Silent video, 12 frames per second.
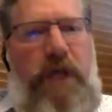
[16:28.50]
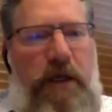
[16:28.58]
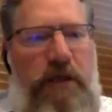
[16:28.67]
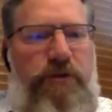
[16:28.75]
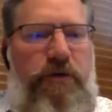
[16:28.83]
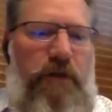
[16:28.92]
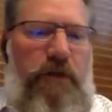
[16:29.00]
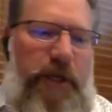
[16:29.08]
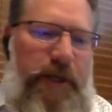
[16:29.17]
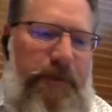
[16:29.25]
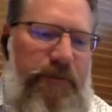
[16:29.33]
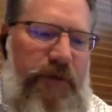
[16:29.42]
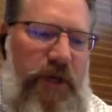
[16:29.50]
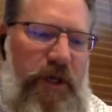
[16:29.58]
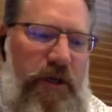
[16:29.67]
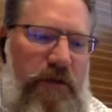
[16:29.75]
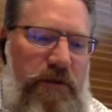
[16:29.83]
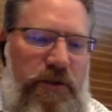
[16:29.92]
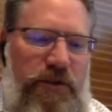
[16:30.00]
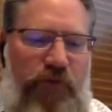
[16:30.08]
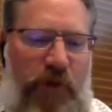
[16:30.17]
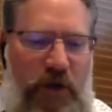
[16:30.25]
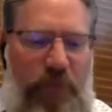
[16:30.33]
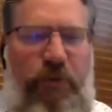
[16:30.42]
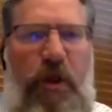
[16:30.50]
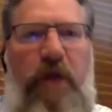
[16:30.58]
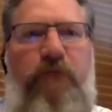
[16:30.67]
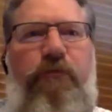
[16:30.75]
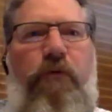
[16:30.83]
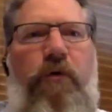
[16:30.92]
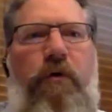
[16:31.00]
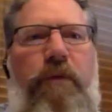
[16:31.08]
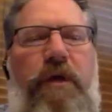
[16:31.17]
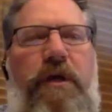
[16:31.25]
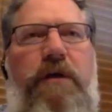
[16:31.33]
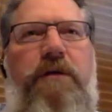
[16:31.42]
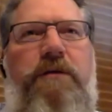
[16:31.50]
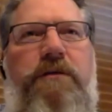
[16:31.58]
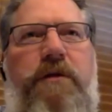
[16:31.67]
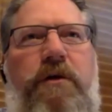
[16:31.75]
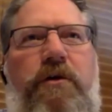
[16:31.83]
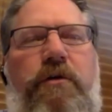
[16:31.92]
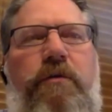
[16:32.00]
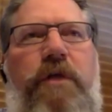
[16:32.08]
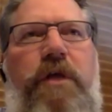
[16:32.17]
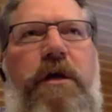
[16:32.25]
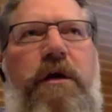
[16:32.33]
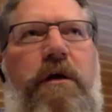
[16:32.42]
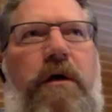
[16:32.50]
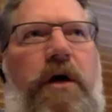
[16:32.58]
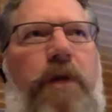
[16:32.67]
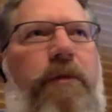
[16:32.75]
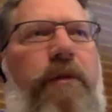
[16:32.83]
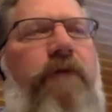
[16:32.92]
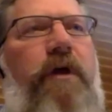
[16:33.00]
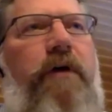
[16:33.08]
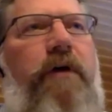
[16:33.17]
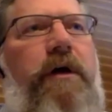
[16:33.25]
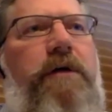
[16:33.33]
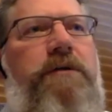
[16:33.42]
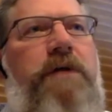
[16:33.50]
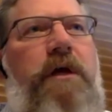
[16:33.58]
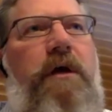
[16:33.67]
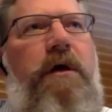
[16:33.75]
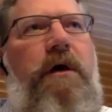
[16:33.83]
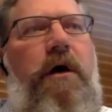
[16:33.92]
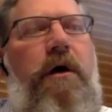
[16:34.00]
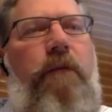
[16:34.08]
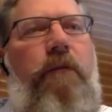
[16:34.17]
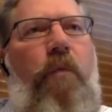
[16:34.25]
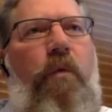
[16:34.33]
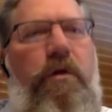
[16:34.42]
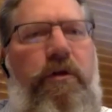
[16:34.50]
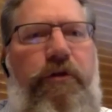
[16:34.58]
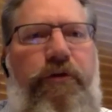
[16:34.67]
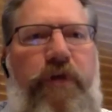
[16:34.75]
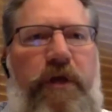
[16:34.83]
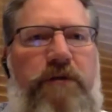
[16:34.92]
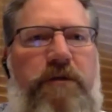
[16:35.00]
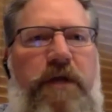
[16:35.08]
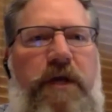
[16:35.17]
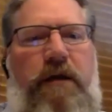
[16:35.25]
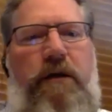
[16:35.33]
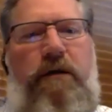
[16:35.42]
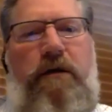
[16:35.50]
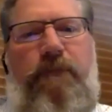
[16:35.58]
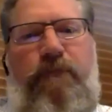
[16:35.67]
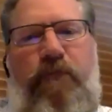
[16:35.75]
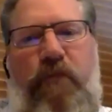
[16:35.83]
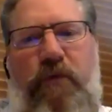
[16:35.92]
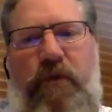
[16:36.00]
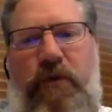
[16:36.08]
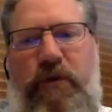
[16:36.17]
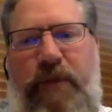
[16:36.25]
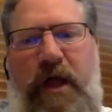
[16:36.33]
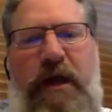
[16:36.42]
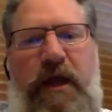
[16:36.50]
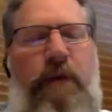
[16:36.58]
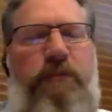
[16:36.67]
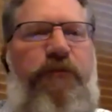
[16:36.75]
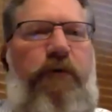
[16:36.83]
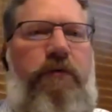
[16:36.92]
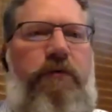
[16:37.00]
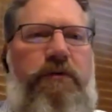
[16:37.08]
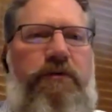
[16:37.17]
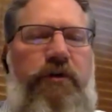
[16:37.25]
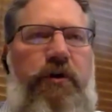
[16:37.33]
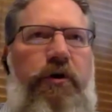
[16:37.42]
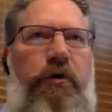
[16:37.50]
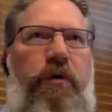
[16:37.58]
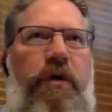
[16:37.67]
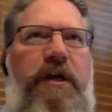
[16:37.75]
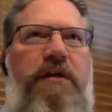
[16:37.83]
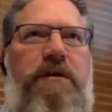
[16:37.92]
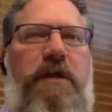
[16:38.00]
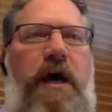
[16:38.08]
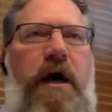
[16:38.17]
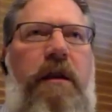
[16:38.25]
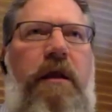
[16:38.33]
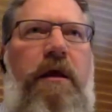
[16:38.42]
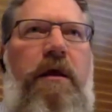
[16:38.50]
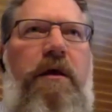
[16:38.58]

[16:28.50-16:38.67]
Yeah, certainly. The Strato platform is unique in a couple of areas. One of the things that the Block Apps folks knew is that